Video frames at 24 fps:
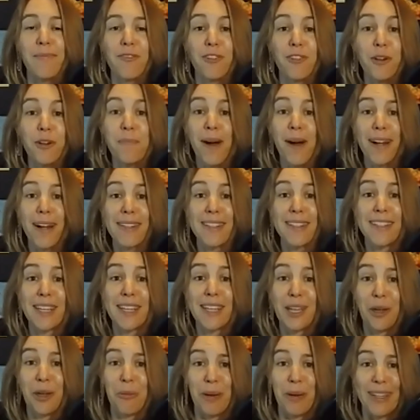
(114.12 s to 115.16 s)
fruit bats into
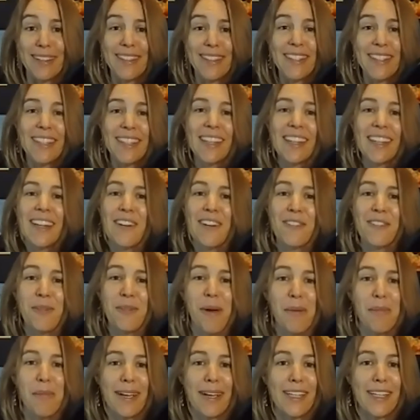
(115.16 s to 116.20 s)
humans for
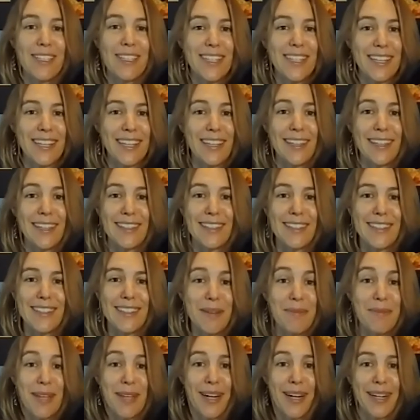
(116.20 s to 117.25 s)
my PhD in
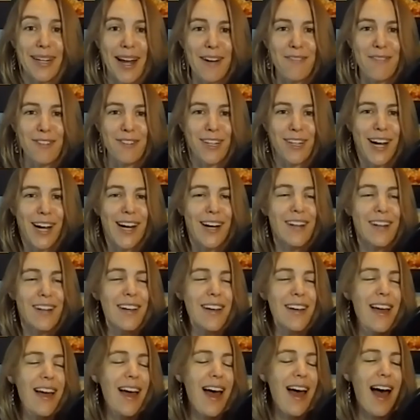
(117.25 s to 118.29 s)
sub-Saharan Africa.
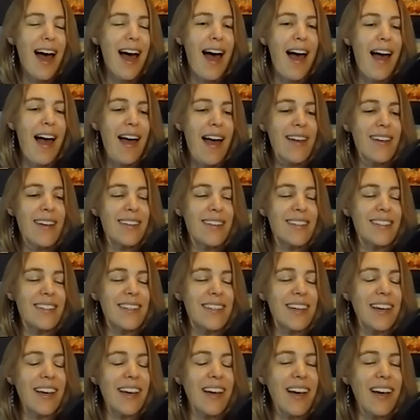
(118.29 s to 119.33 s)
And
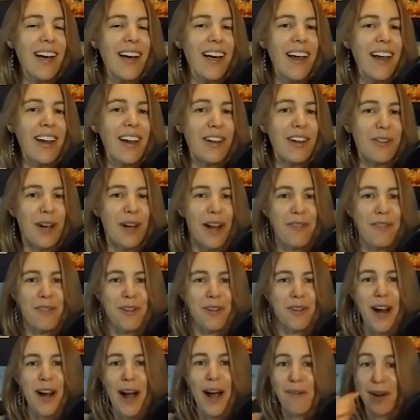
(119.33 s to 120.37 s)
you kind of
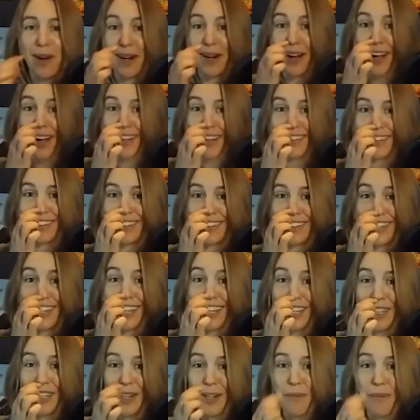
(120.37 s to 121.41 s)
wonder how I got to
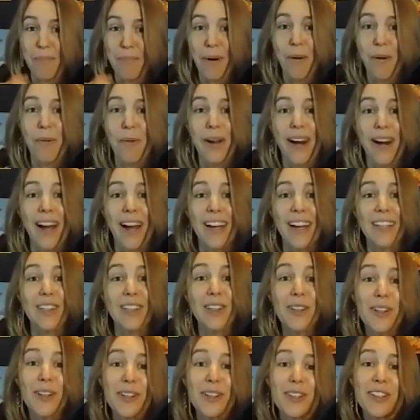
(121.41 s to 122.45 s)
here, but what I
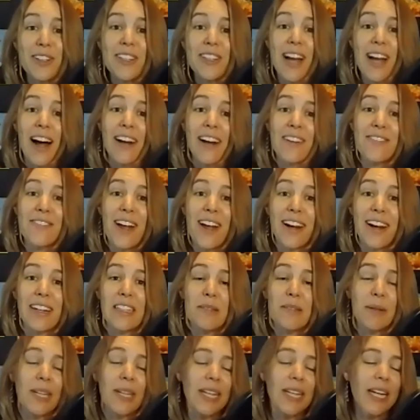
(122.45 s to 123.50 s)
learned out of that
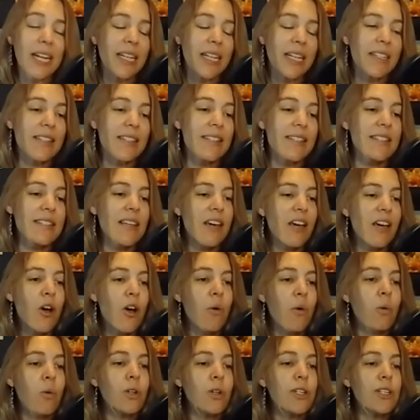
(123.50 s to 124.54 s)
experience
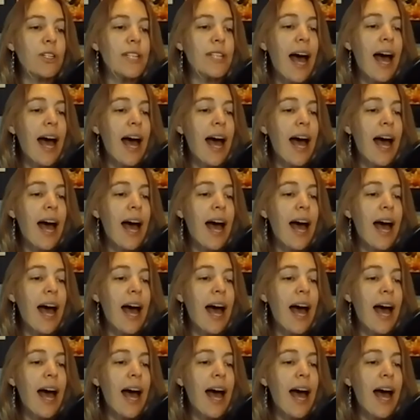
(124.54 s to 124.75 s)
was